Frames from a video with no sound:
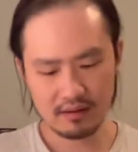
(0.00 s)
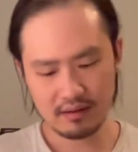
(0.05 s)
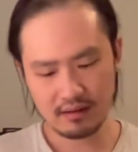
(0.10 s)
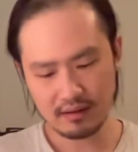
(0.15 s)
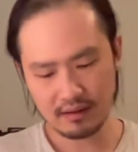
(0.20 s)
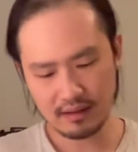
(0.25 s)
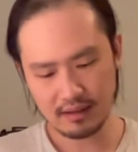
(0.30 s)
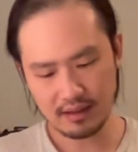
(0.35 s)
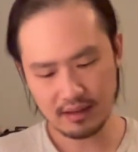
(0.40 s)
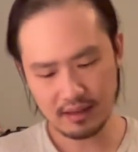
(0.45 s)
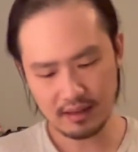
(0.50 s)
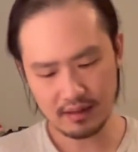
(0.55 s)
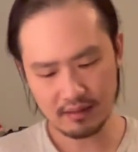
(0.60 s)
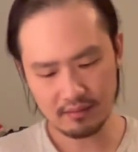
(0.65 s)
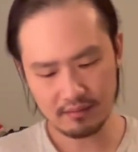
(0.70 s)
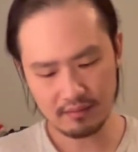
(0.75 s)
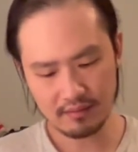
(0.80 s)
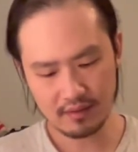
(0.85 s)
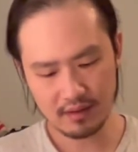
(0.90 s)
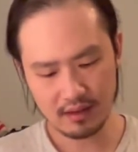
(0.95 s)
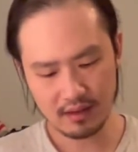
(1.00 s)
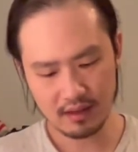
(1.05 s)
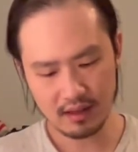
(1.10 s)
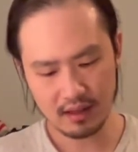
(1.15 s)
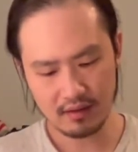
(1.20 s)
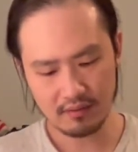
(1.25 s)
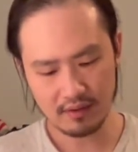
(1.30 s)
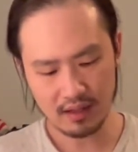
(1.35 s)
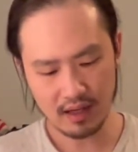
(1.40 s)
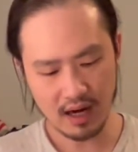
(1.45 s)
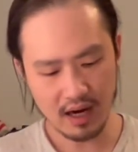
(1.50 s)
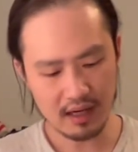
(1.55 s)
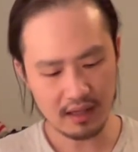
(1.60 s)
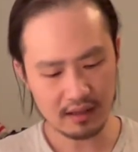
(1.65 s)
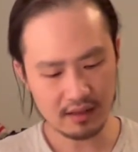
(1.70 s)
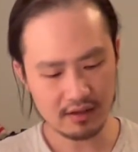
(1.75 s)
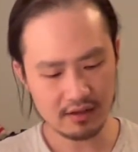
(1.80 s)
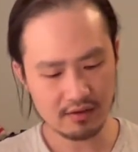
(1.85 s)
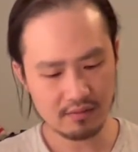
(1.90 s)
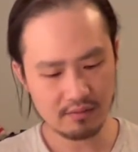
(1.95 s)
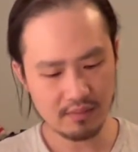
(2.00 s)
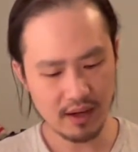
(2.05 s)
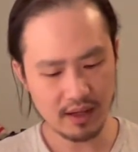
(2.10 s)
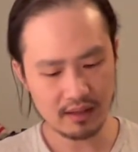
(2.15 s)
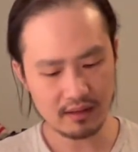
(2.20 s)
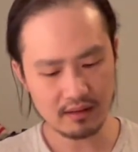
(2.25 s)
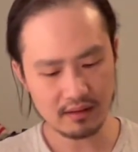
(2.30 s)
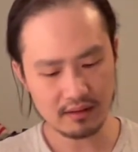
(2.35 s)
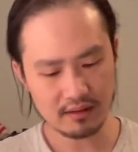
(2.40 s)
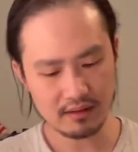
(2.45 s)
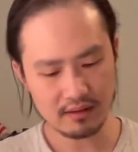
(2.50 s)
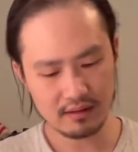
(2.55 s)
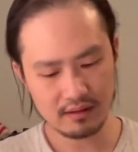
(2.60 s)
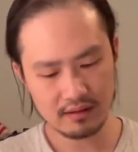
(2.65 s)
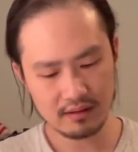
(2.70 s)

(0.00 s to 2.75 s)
kind of an unexpected